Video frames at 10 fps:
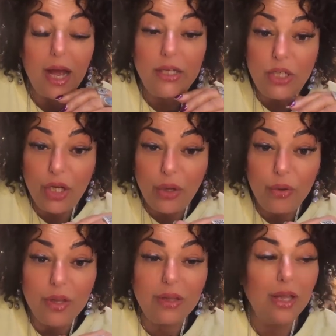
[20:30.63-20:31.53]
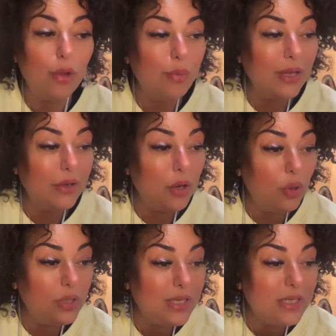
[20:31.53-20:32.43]
I knew that there will be
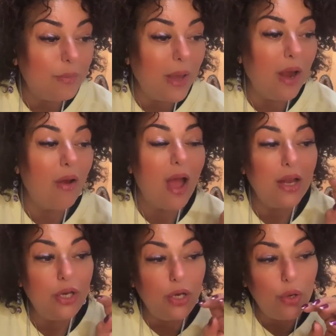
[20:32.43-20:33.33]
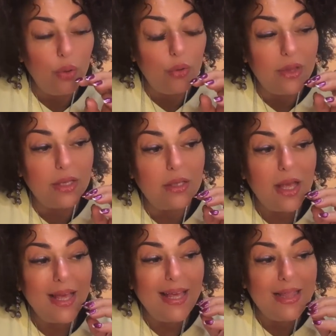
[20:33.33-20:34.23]
no despair. I knew that
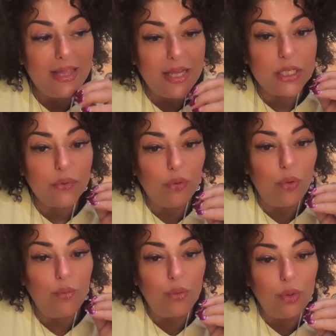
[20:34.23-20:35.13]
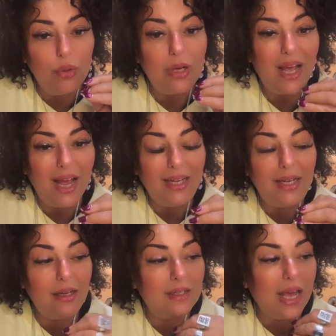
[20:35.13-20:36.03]
in this full moon, I
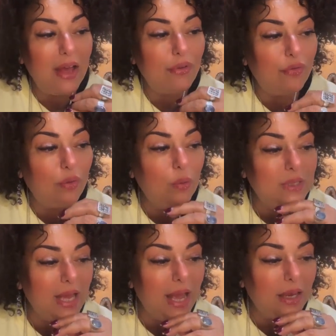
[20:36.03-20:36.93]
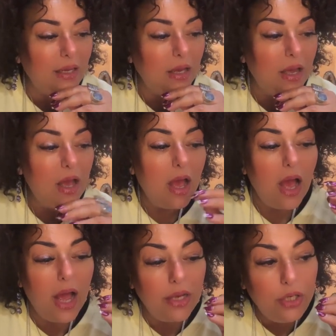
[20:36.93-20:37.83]
needed to have a full tank.
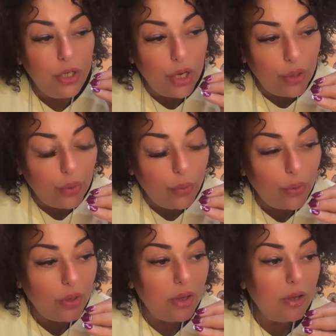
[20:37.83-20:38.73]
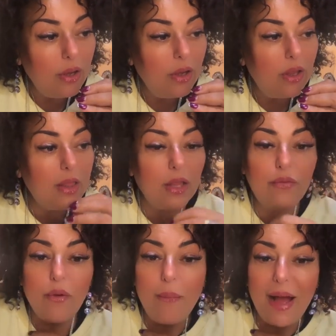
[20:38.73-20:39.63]
I knew
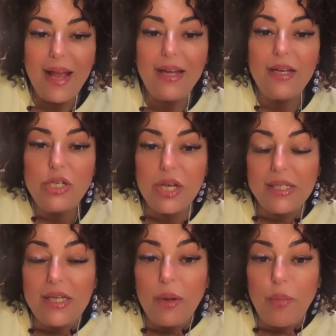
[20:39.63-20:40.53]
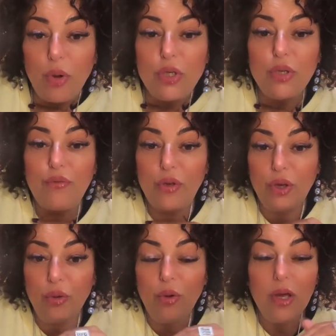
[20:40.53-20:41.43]
that from my energetic point of
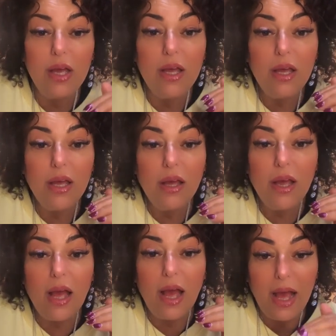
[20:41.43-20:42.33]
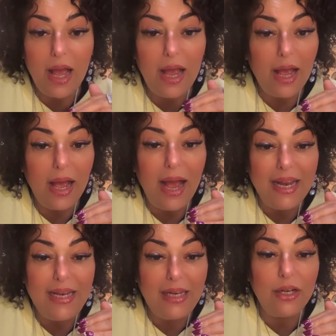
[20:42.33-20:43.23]
view, I
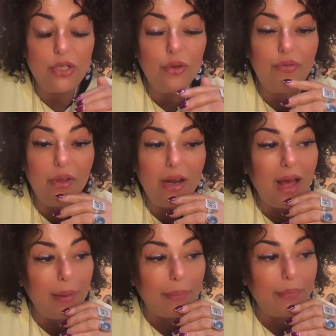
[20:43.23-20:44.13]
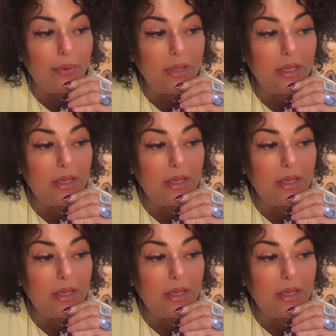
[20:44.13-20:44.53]
needed to fill up.